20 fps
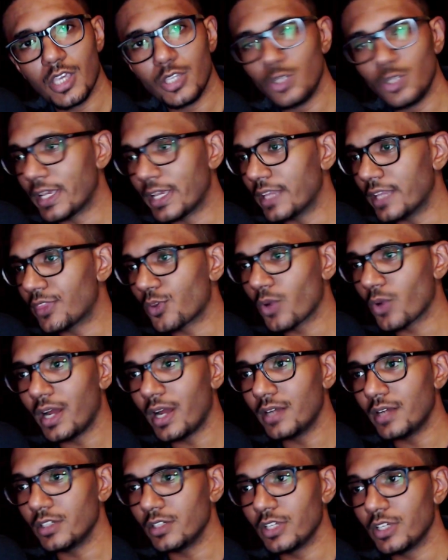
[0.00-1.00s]
you get
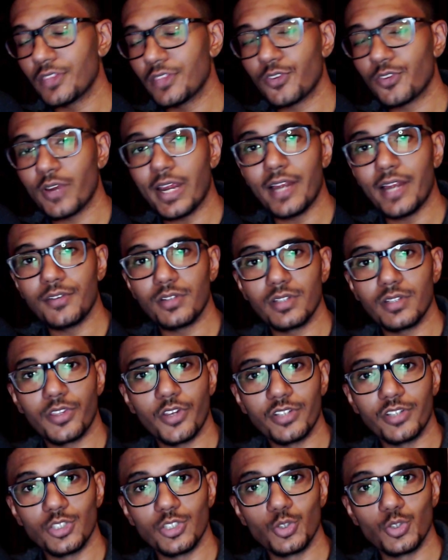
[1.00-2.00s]
300, you get
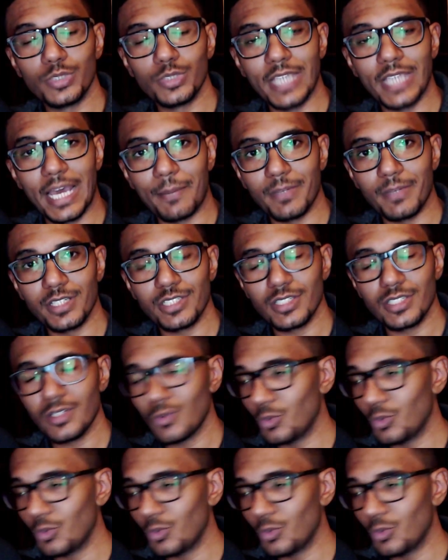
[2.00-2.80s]
332 damage,